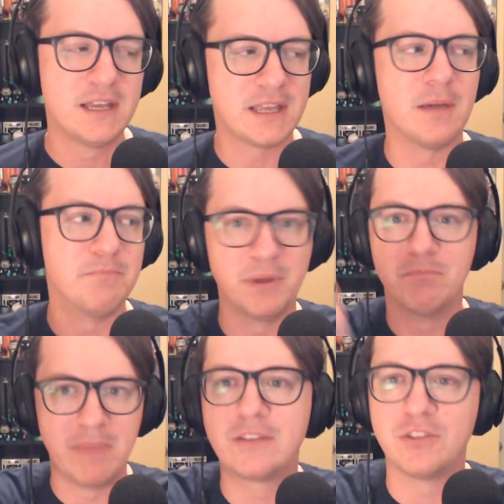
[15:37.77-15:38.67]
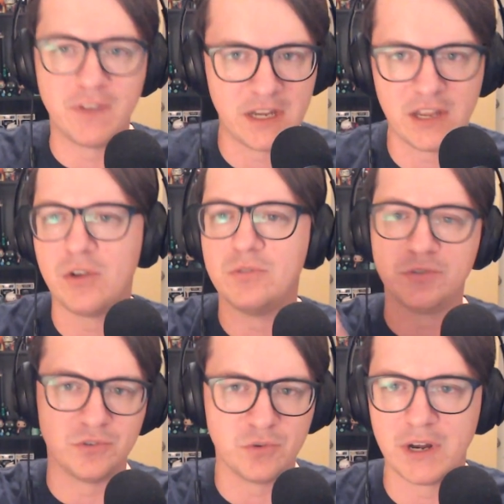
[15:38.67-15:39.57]
yeah, make the videos
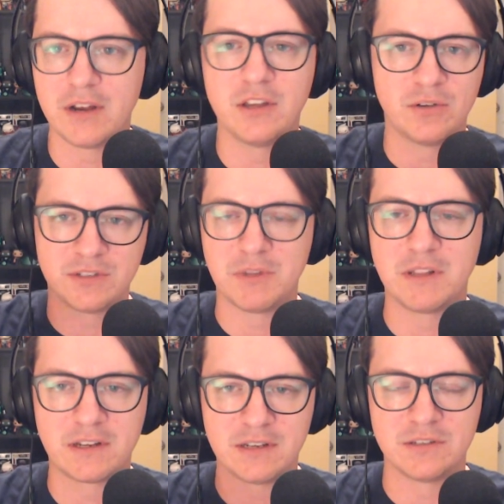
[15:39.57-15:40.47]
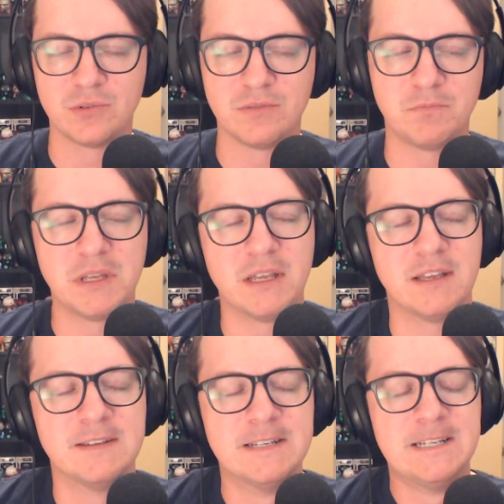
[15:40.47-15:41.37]
or do what, something that can sort of
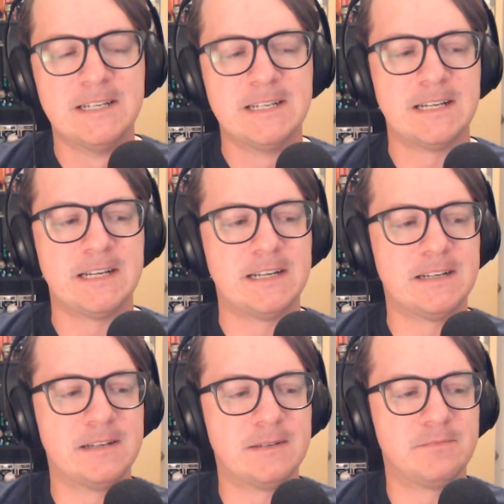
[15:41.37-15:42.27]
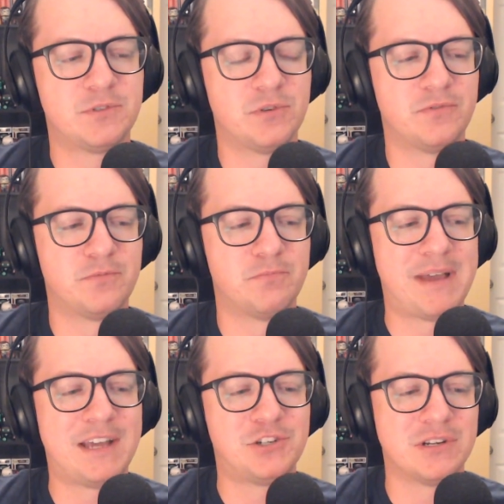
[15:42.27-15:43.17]
be sort of
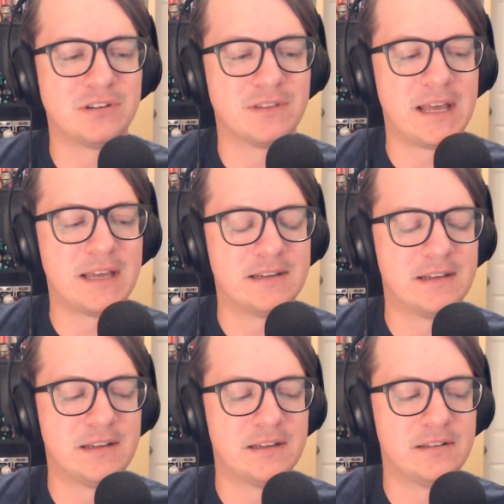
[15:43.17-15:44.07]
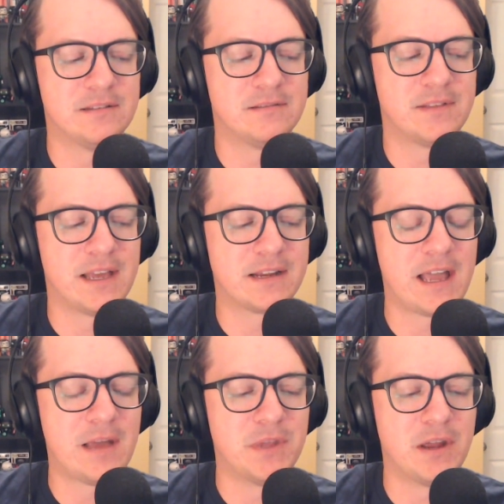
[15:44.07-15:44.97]
patching that
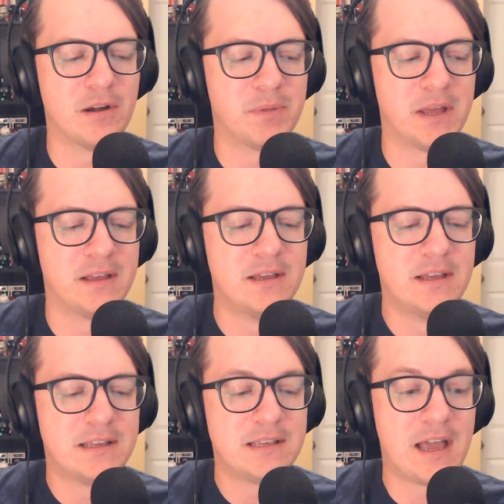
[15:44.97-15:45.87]
gap there. But yeah,